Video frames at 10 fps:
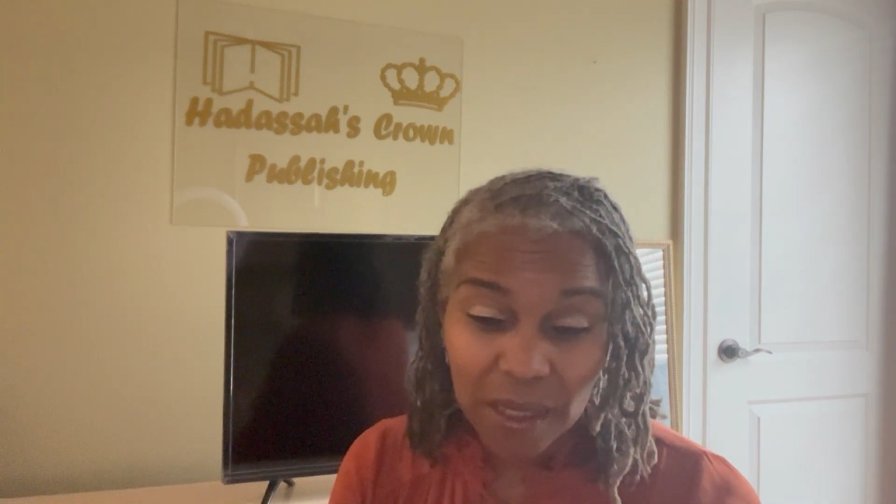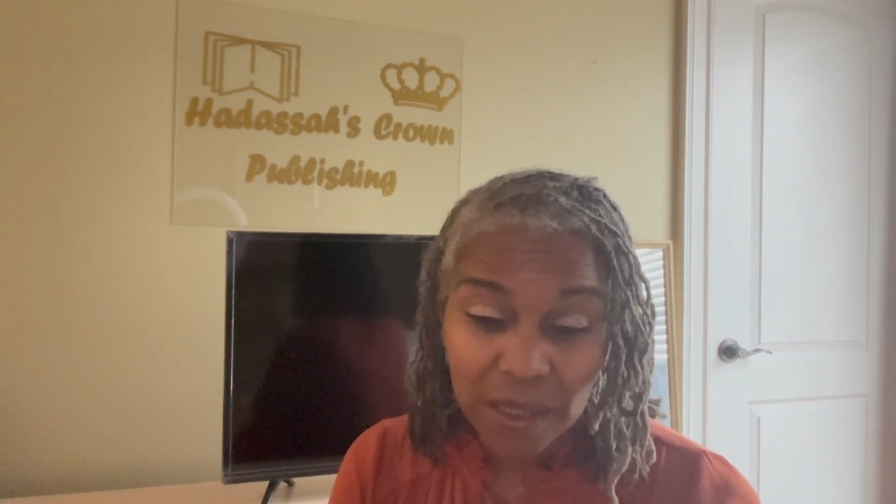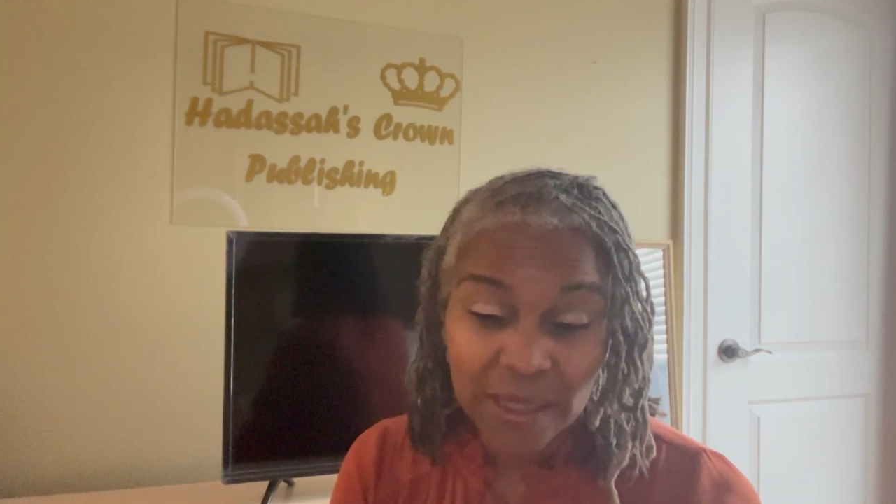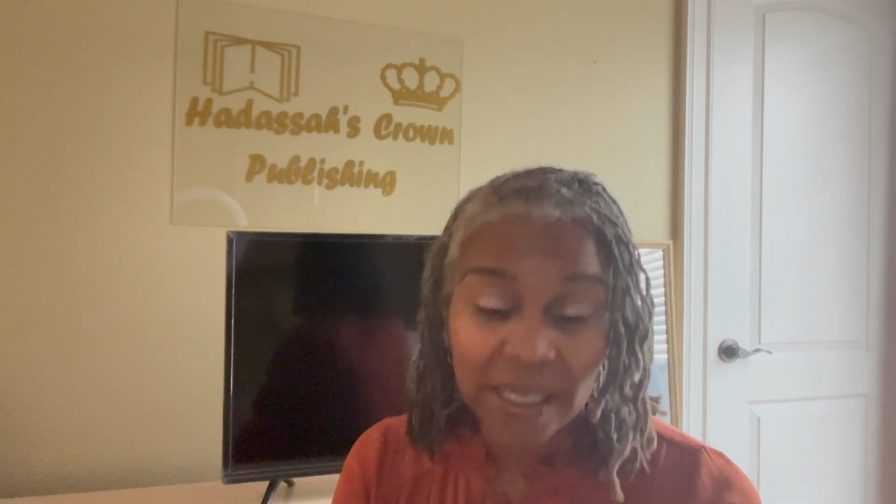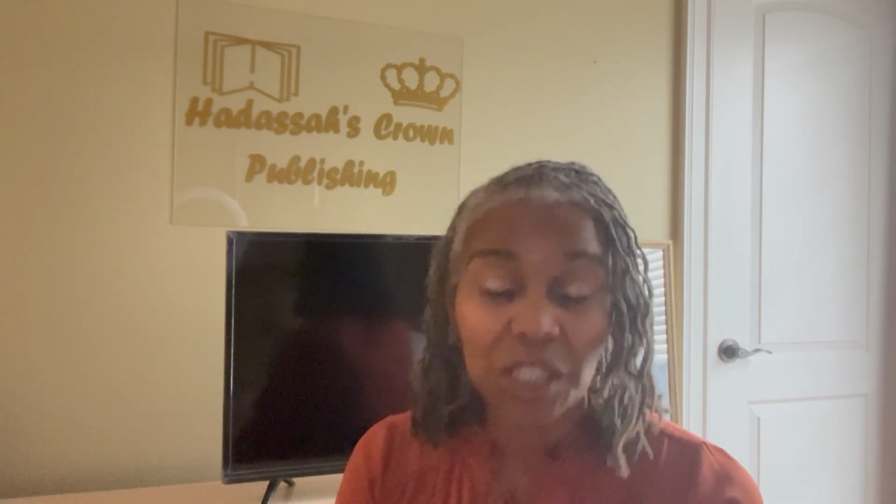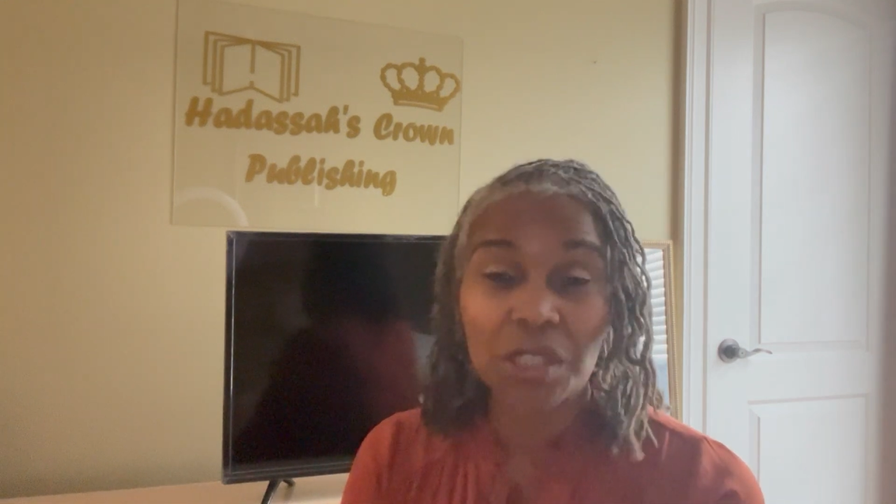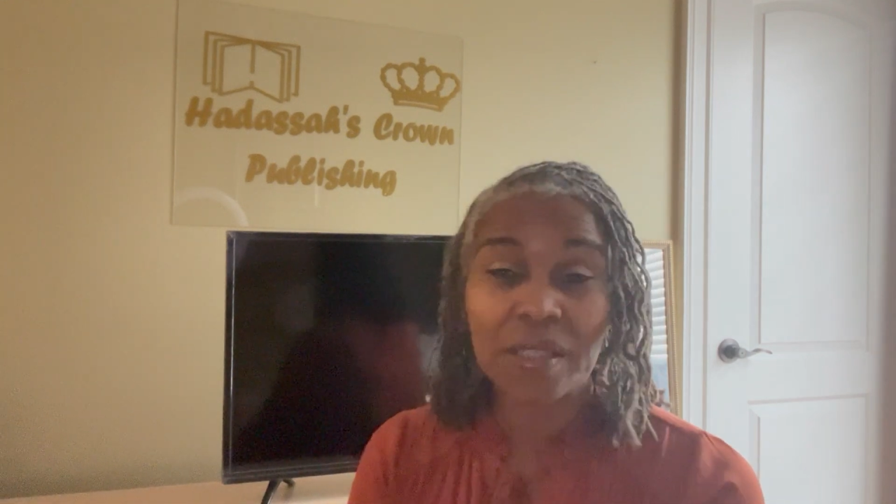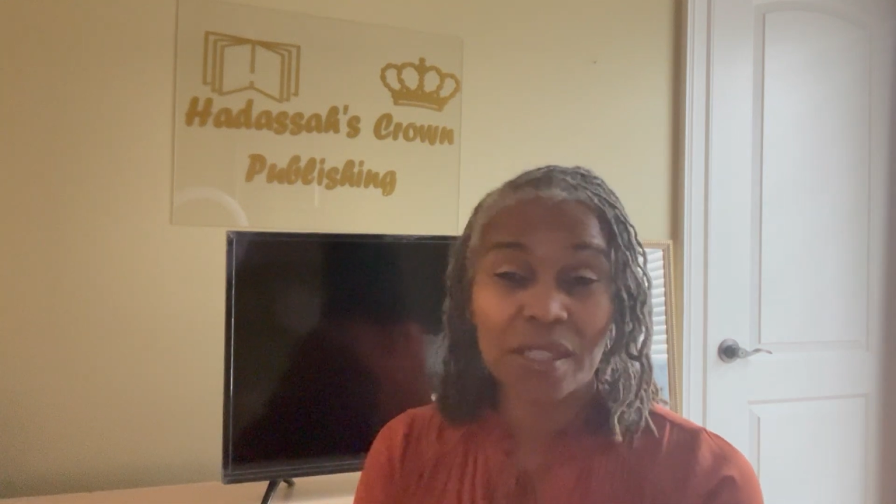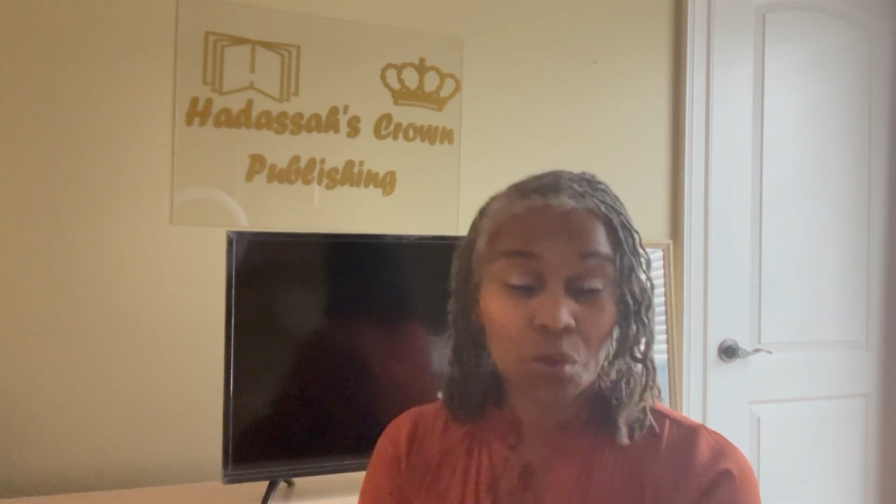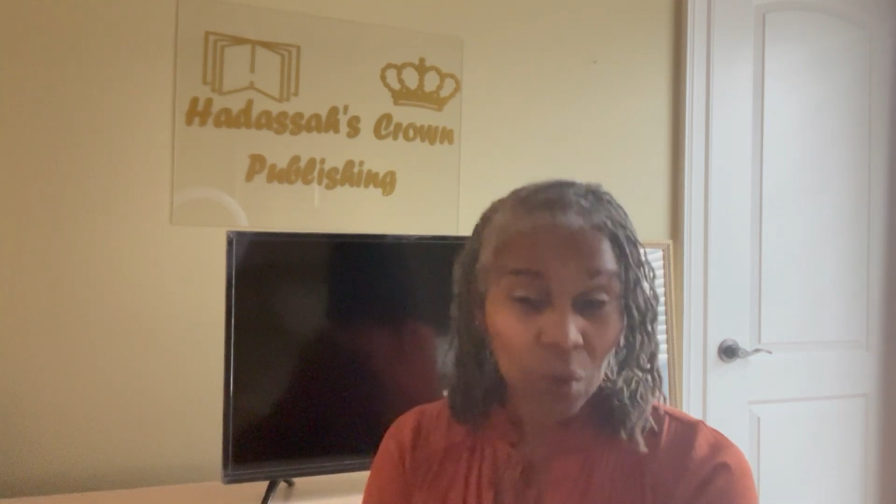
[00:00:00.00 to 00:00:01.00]
sessions
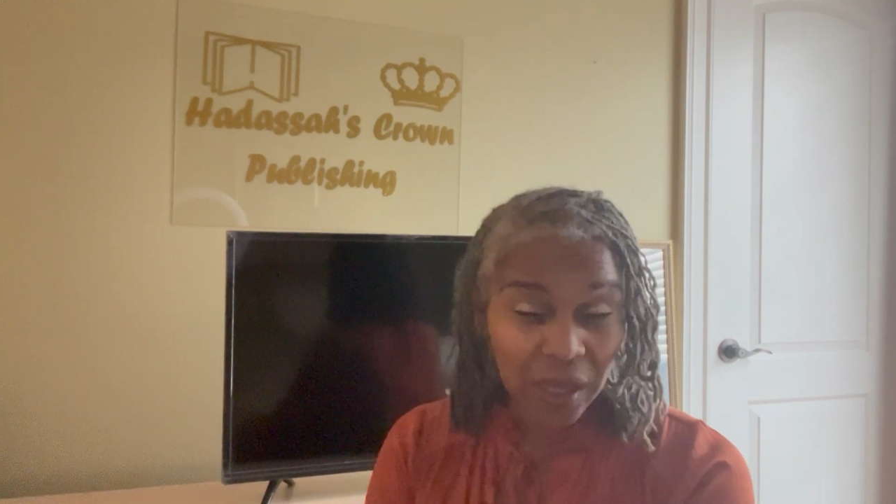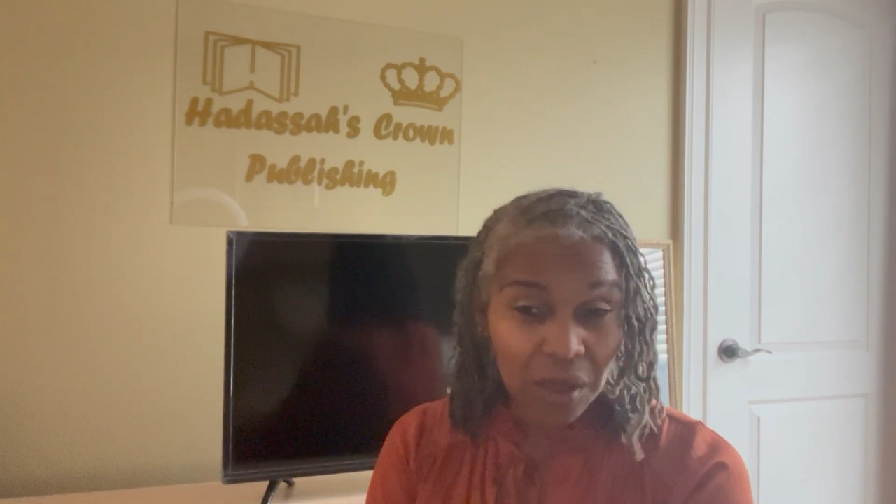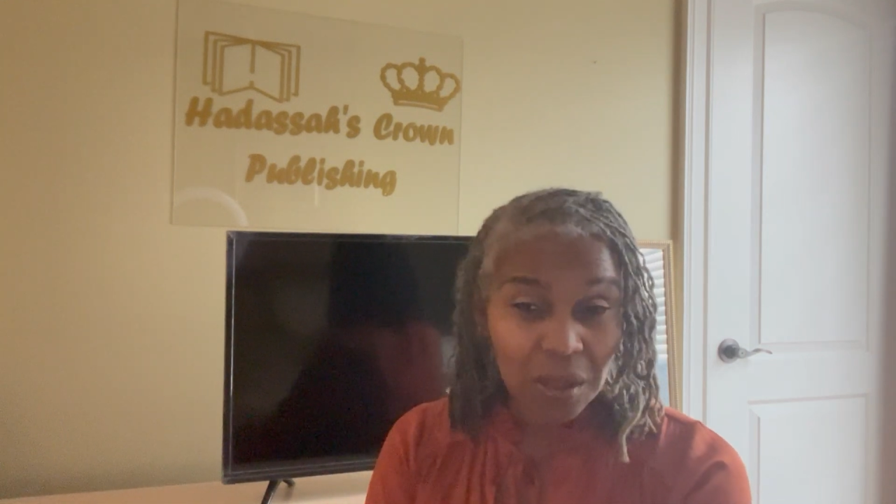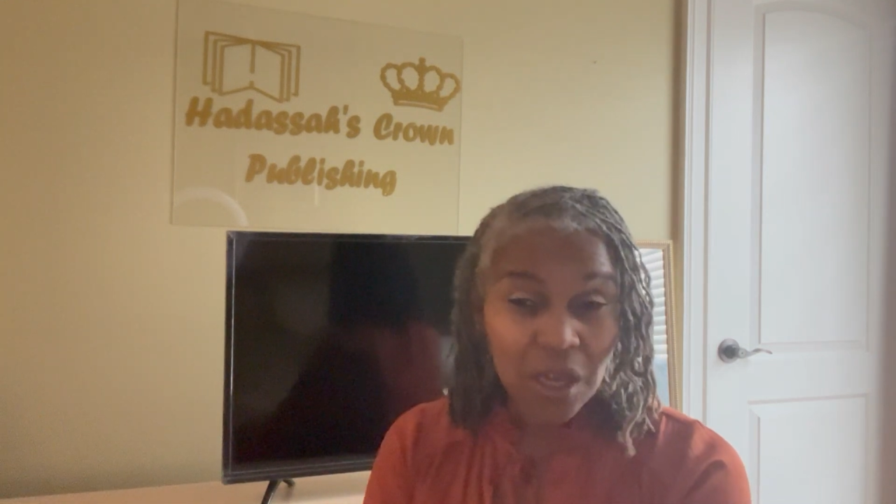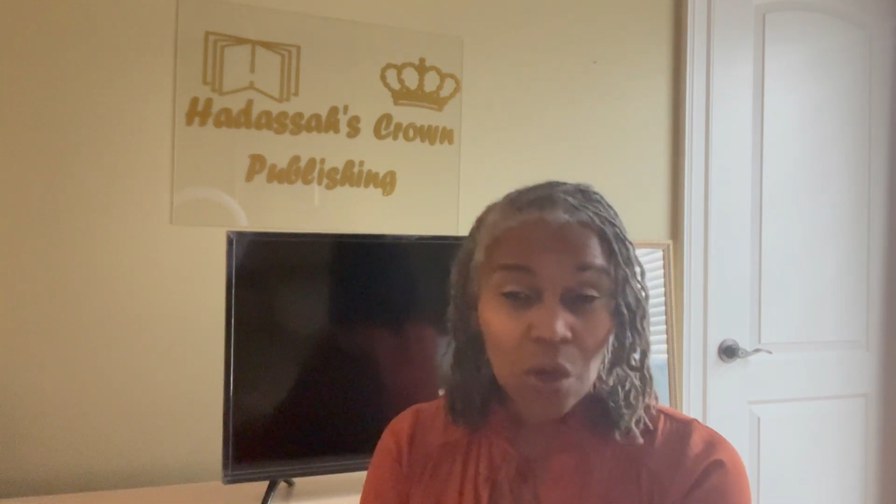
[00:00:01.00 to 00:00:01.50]
as well,